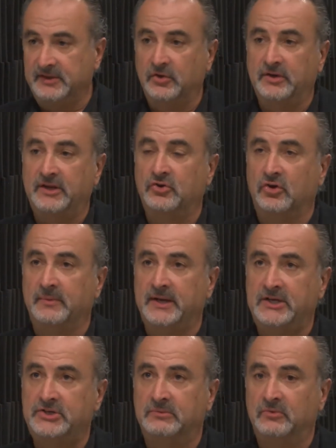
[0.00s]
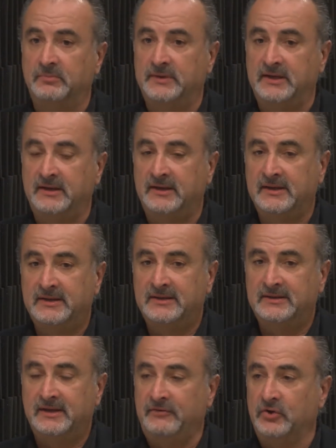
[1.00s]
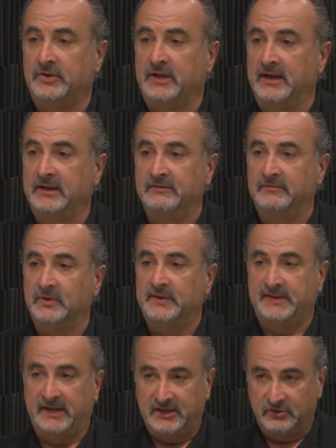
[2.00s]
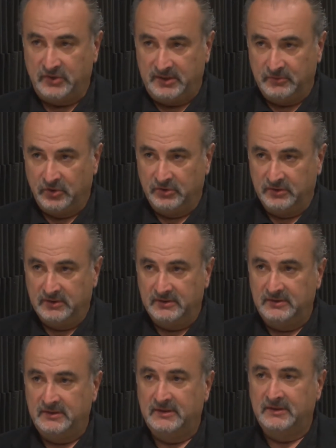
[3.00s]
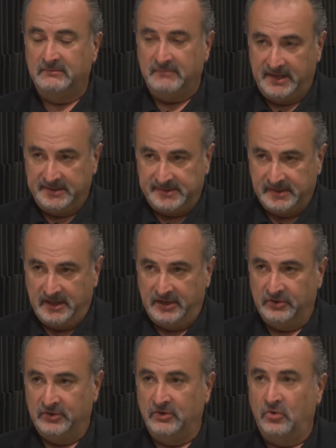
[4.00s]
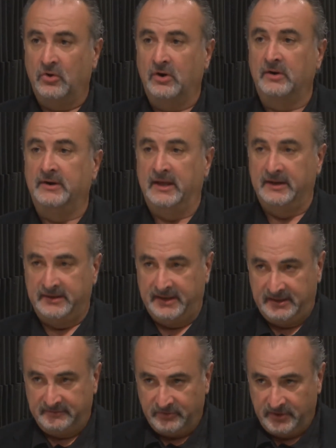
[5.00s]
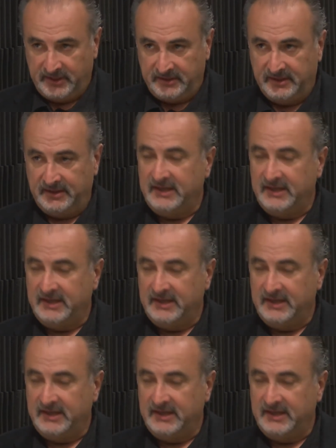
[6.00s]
their determination will be if you're indicted for second-degree murder, manslaughter, or not indicted for anything.